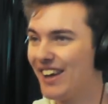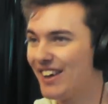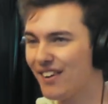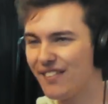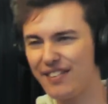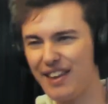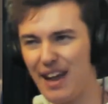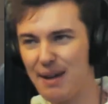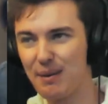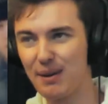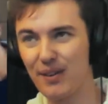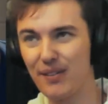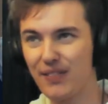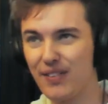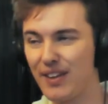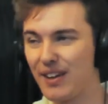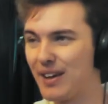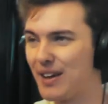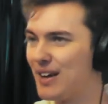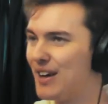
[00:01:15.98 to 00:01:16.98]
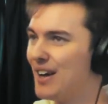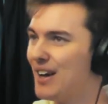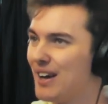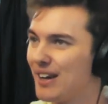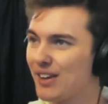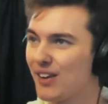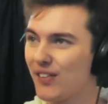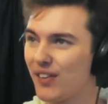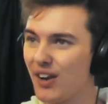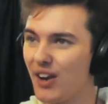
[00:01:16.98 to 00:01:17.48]
God damn, I got the
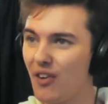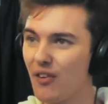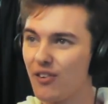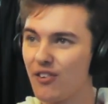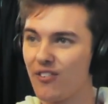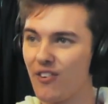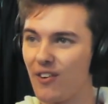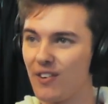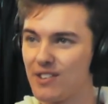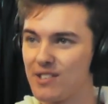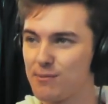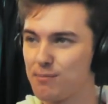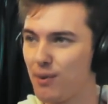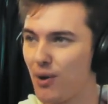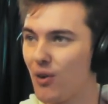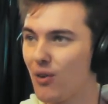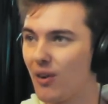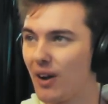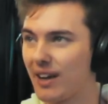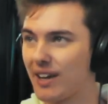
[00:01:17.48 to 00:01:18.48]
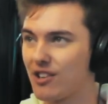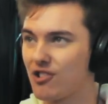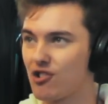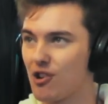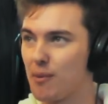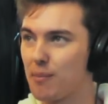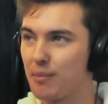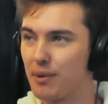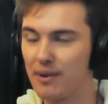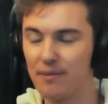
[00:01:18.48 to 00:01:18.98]
lyric wrong. It's blow like a
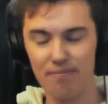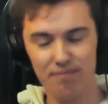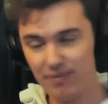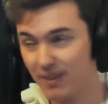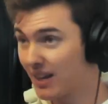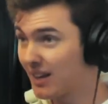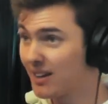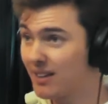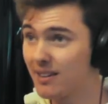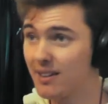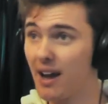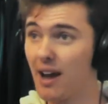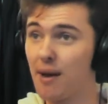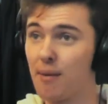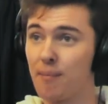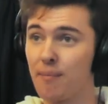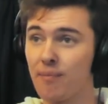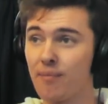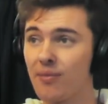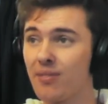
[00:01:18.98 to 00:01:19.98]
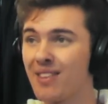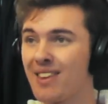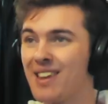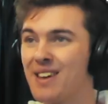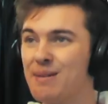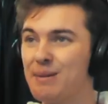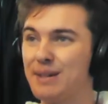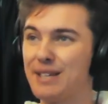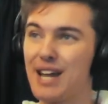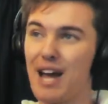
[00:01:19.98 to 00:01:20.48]
trumpet.
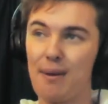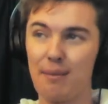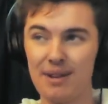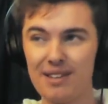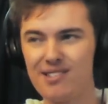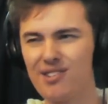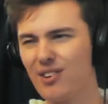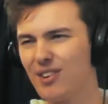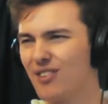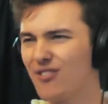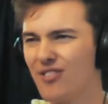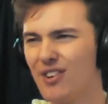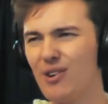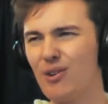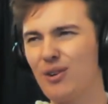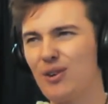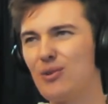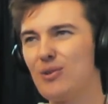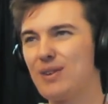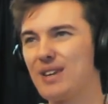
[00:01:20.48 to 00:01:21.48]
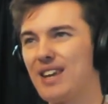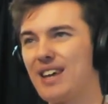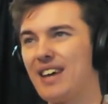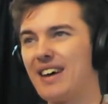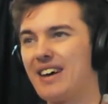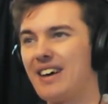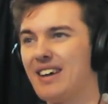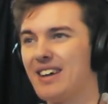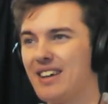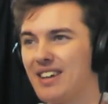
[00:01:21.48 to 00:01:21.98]
Damn, he's looking real cute
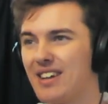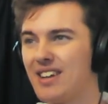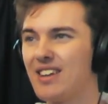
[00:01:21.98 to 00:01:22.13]
there.